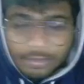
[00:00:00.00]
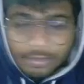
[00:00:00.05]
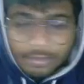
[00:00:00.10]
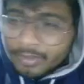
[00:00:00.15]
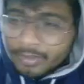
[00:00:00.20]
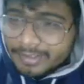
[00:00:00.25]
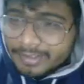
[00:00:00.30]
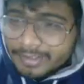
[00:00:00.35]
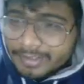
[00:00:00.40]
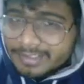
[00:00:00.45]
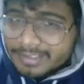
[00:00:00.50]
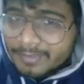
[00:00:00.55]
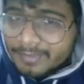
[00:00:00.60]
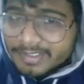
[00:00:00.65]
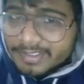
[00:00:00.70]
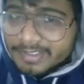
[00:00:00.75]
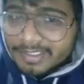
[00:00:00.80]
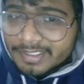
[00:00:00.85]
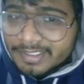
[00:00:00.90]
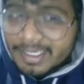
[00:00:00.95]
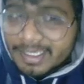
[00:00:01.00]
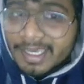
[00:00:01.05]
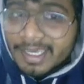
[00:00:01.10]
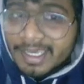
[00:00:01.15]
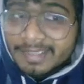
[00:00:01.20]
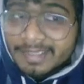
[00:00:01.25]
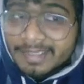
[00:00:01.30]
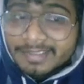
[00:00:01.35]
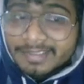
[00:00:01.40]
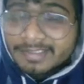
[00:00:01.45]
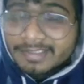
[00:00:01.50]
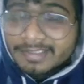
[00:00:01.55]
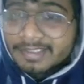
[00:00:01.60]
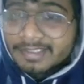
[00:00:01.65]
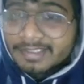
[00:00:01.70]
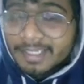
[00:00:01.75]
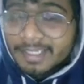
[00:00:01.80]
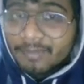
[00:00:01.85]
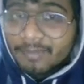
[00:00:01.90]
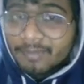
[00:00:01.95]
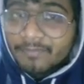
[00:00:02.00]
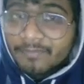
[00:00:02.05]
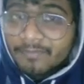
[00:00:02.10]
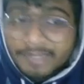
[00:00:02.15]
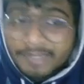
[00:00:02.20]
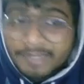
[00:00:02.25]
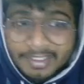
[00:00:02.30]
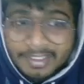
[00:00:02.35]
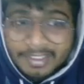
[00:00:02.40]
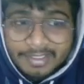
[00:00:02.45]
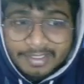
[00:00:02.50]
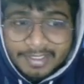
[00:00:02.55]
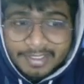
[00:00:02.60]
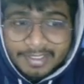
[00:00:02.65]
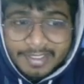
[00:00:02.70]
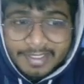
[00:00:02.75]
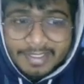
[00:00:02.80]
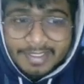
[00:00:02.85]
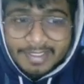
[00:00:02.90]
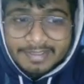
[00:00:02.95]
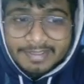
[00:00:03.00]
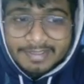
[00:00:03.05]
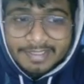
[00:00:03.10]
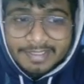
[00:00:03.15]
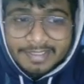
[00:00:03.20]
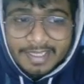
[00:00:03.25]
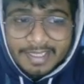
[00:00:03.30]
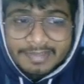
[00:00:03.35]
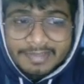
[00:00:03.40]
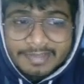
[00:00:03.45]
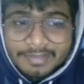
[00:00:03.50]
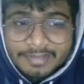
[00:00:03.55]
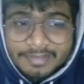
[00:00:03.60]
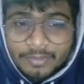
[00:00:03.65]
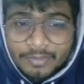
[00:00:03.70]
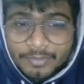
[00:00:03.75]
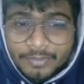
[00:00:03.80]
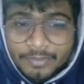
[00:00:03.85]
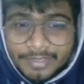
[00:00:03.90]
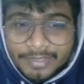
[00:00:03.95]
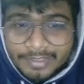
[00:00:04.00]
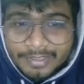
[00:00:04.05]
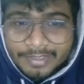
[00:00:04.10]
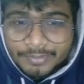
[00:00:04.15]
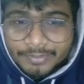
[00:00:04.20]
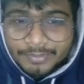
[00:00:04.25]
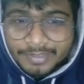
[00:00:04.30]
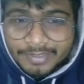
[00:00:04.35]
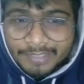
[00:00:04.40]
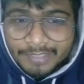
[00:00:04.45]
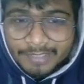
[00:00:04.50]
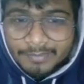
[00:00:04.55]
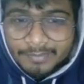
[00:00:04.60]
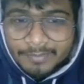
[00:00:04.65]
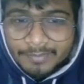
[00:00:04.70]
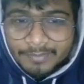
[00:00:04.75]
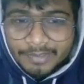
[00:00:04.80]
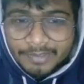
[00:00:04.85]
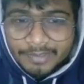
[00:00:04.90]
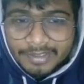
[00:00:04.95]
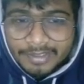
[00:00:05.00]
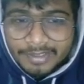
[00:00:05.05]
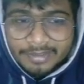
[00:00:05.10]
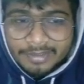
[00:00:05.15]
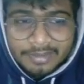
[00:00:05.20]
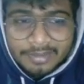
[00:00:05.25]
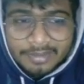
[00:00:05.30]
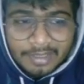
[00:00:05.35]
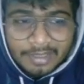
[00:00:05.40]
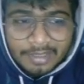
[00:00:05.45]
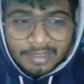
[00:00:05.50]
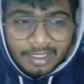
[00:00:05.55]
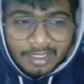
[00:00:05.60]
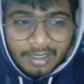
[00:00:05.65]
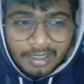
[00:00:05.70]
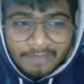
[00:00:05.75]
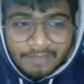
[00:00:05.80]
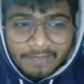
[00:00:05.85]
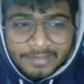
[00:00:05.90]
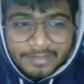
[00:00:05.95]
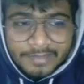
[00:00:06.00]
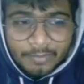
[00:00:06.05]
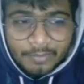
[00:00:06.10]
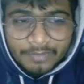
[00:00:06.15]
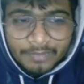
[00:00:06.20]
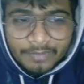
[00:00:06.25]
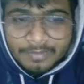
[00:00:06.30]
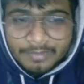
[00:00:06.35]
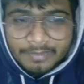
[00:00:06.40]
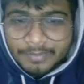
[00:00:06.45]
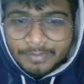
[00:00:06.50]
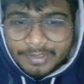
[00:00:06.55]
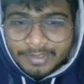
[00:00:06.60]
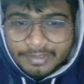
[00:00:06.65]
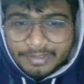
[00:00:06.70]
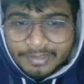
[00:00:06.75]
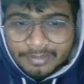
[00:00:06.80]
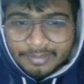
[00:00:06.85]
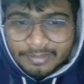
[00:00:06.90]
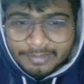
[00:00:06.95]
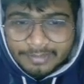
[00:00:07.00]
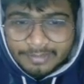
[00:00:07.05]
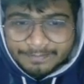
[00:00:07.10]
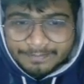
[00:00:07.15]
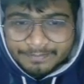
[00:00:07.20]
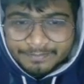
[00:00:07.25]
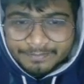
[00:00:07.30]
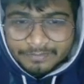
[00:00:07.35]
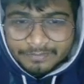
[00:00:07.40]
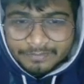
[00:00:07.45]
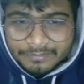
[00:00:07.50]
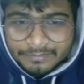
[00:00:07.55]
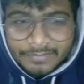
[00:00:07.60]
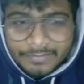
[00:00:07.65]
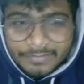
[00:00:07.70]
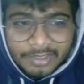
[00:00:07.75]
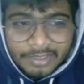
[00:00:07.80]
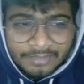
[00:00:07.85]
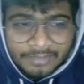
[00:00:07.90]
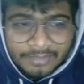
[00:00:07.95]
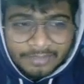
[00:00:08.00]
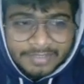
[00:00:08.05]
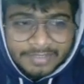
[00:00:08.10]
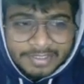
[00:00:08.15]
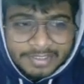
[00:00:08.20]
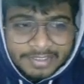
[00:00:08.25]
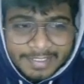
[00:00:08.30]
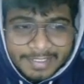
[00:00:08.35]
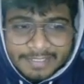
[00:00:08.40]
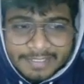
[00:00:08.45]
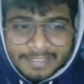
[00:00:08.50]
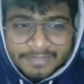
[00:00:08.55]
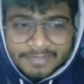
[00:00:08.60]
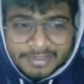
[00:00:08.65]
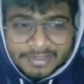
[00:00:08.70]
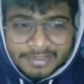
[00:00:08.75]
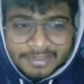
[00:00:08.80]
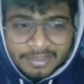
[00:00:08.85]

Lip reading: This time what is n? N is the n of A. N is equal to 10, so 10 will be printed. After that 1 will be printed. Okay, now even this A is finished.